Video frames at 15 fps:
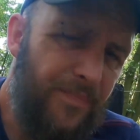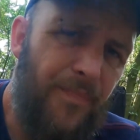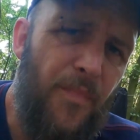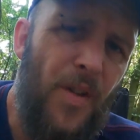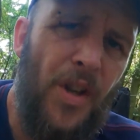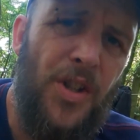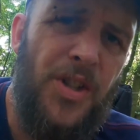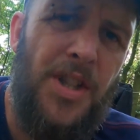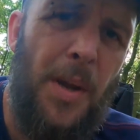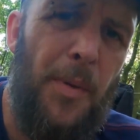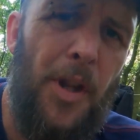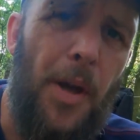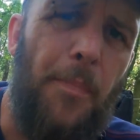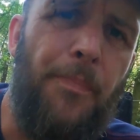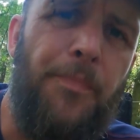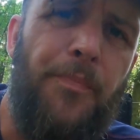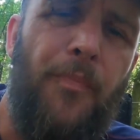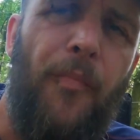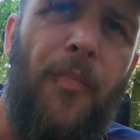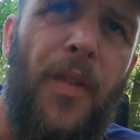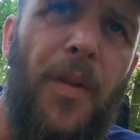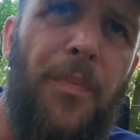because some of them
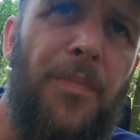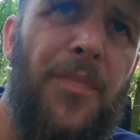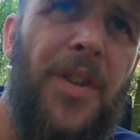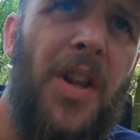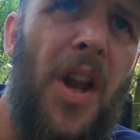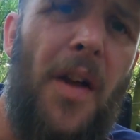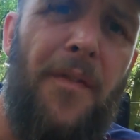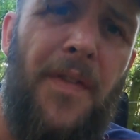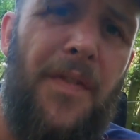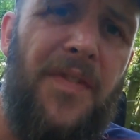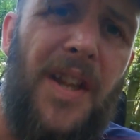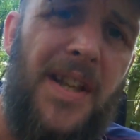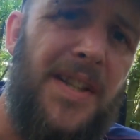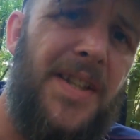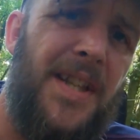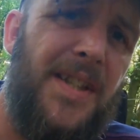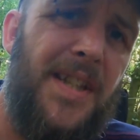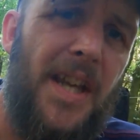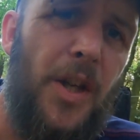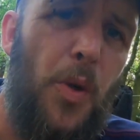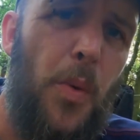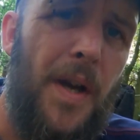they're like
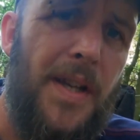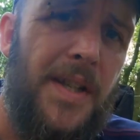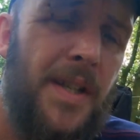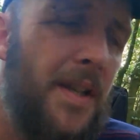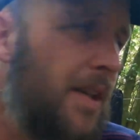15-16 quid,